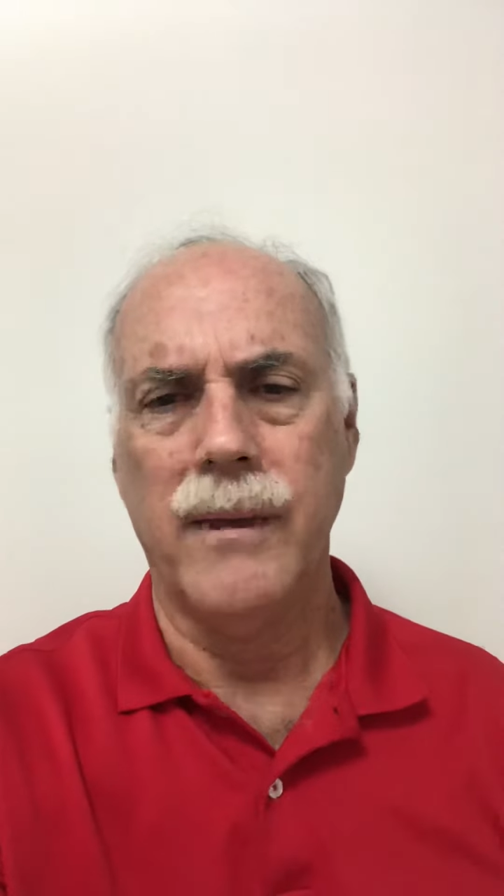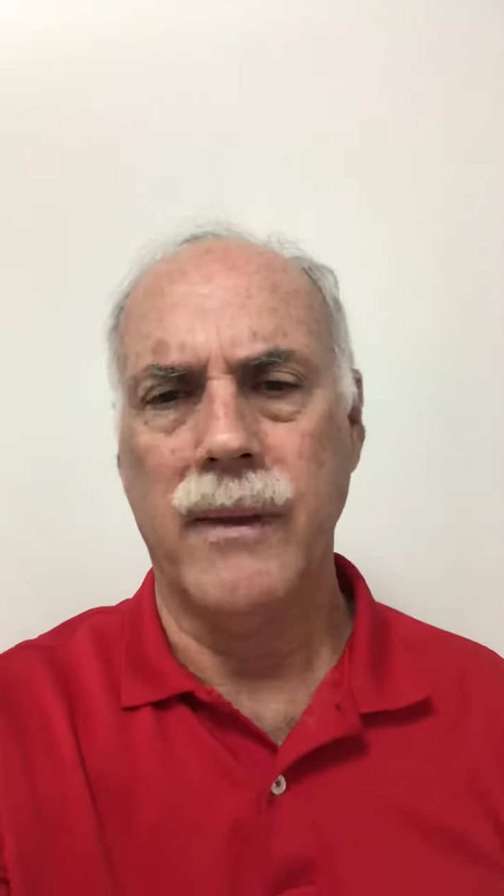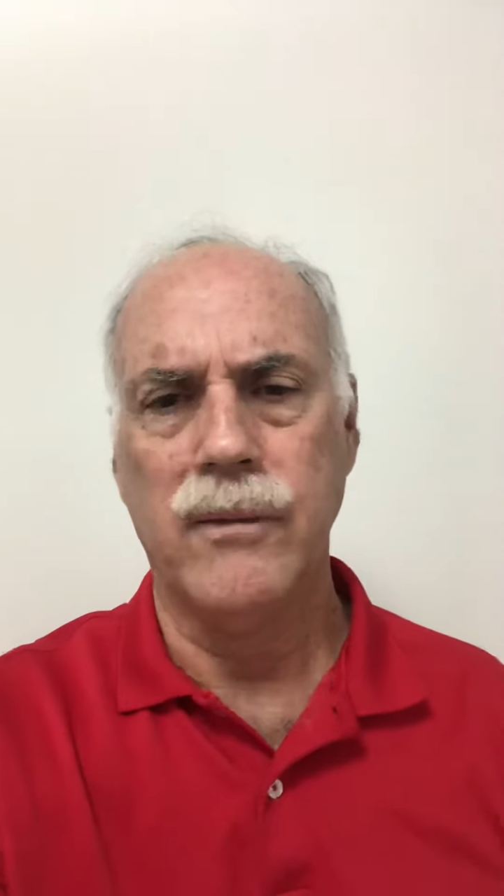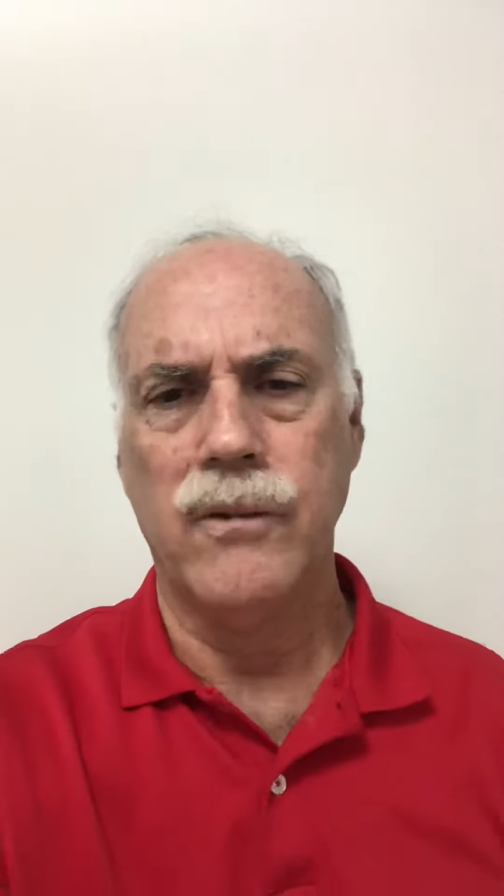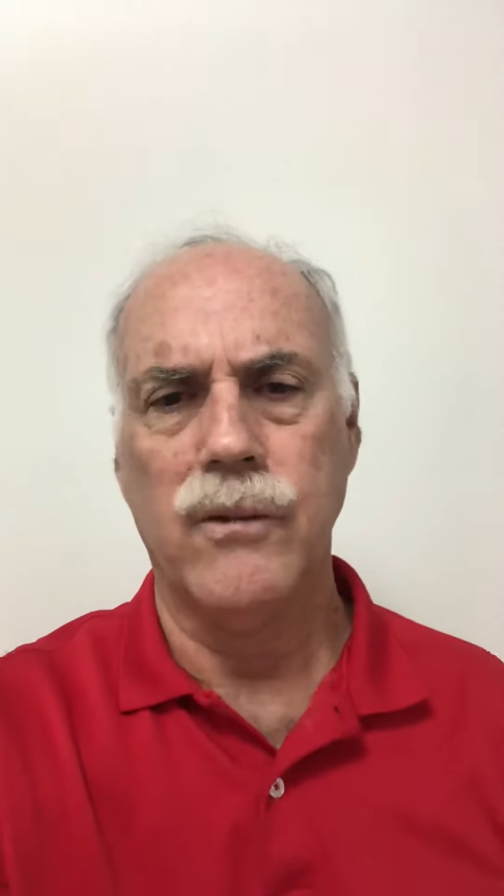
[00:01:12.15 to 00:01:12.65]

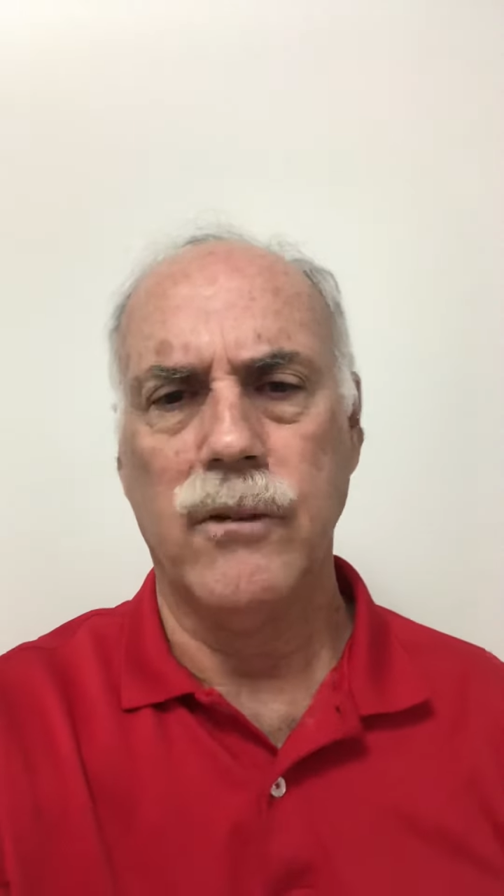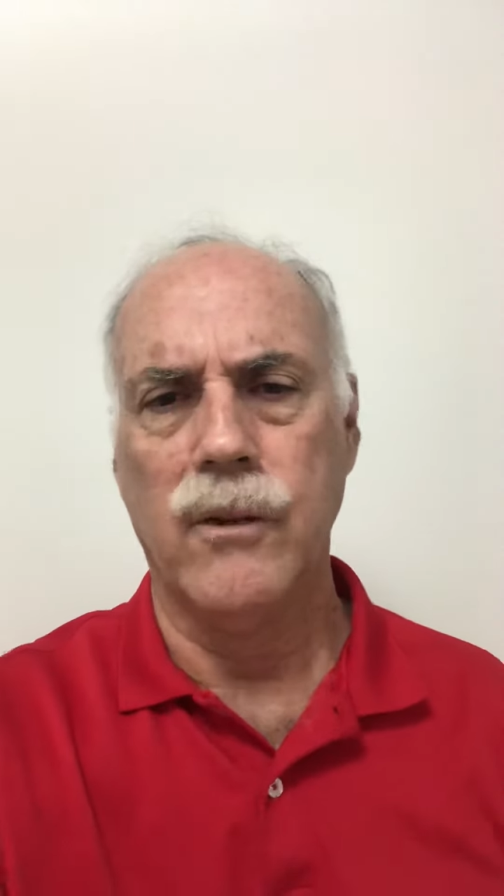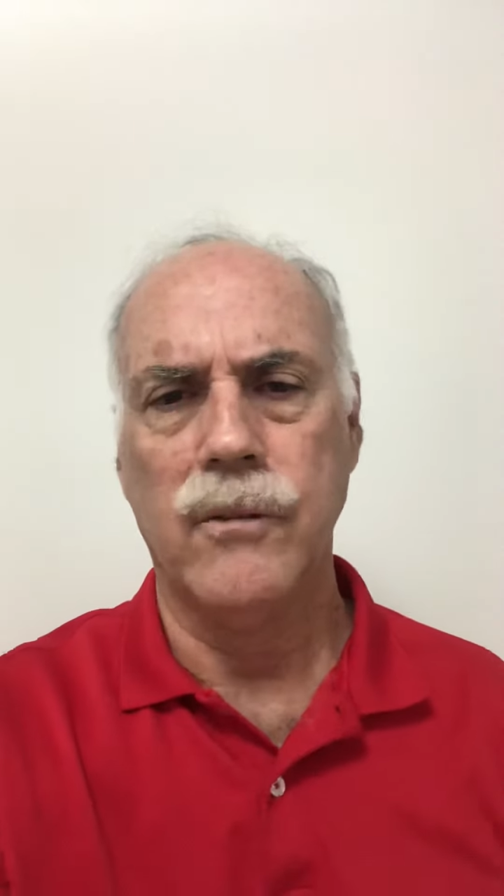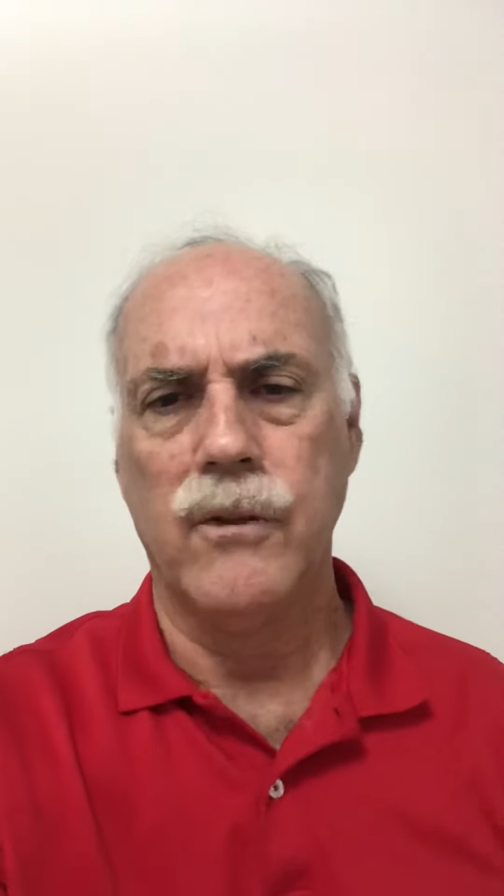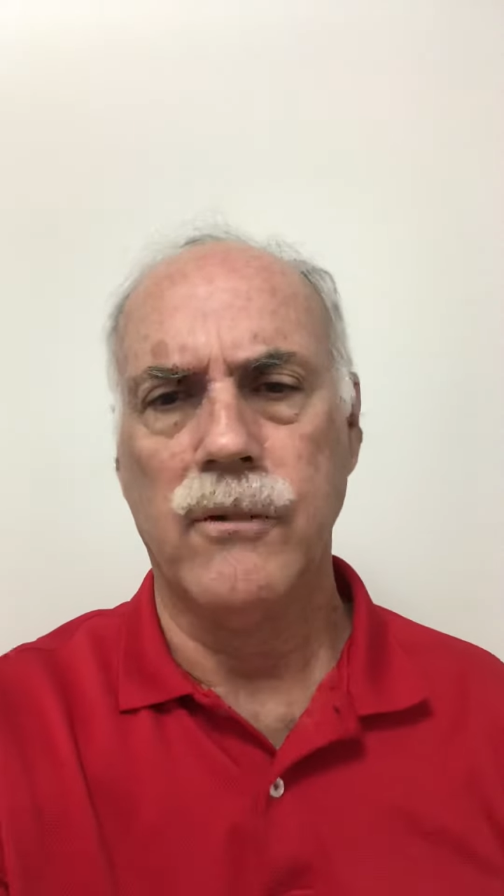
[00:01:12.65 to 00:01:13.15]
that's just
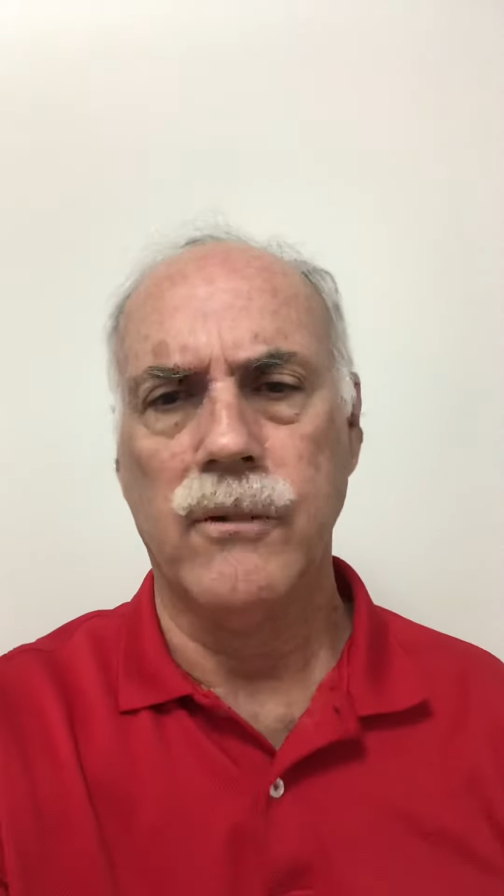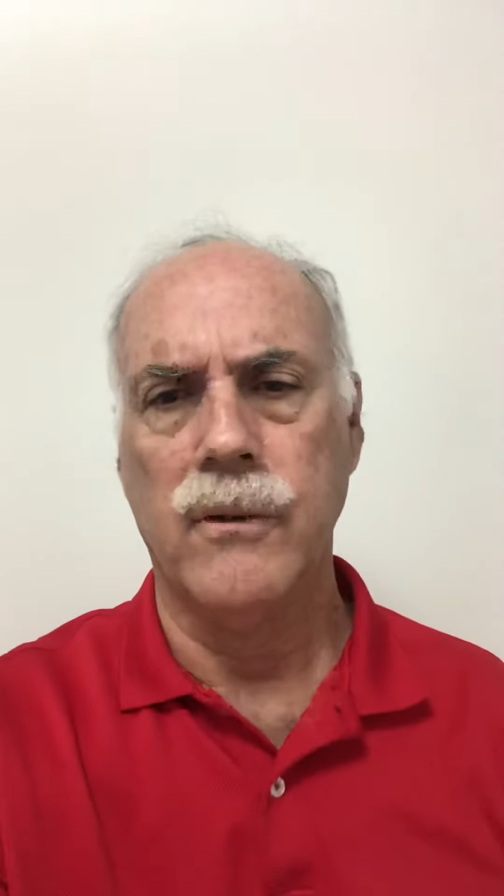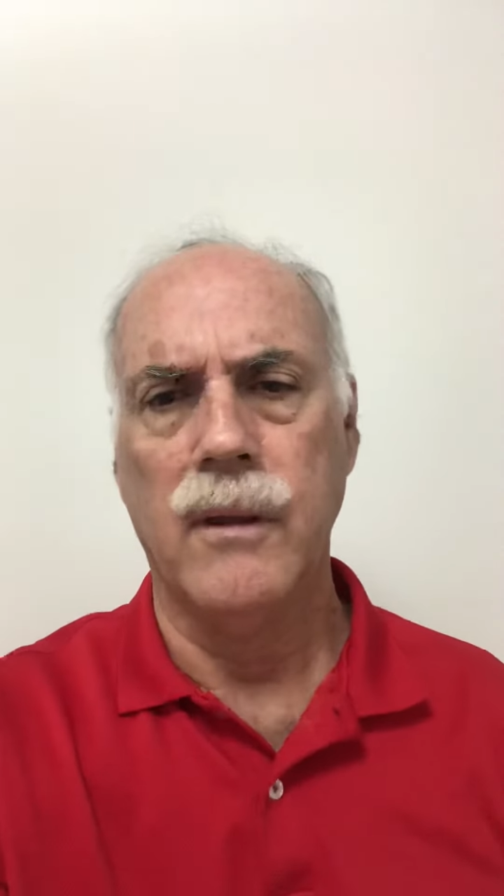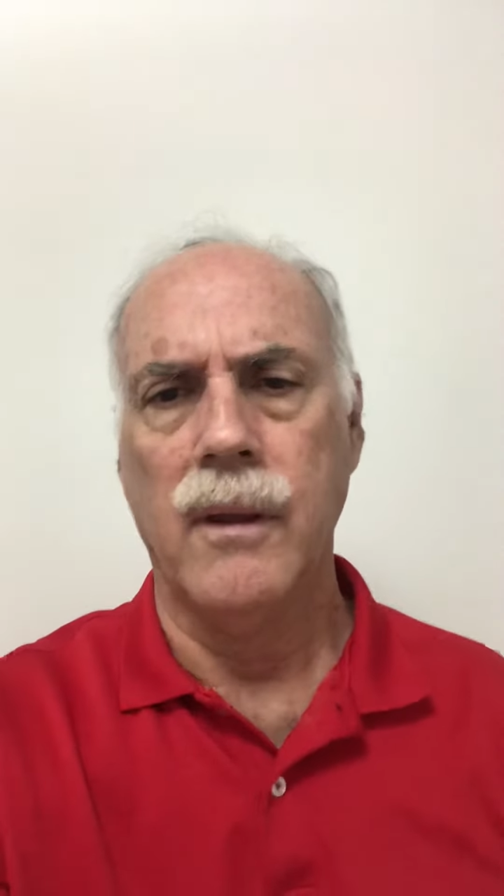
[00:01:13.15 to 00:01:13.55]
just doesn't.